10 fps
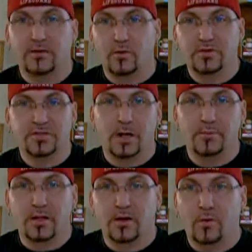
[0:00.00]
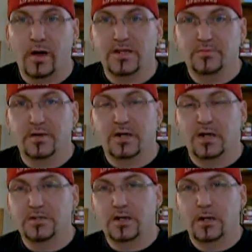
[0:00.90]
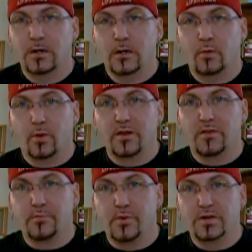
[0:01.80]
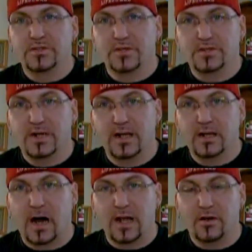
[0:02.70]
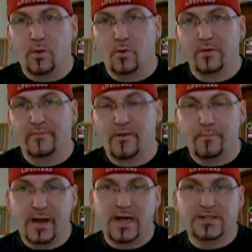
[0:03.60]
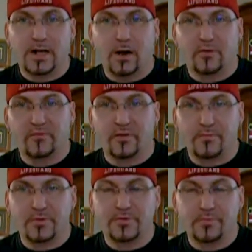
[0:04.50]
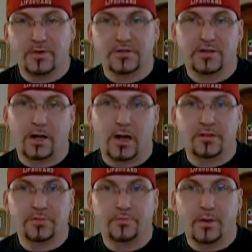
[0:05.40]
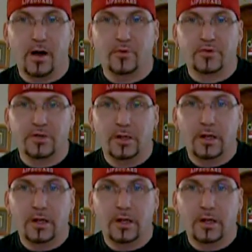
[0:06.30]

and go stumbling away, because one of the prisoners had gotten a hold of the mace out of the first prison guard's pouch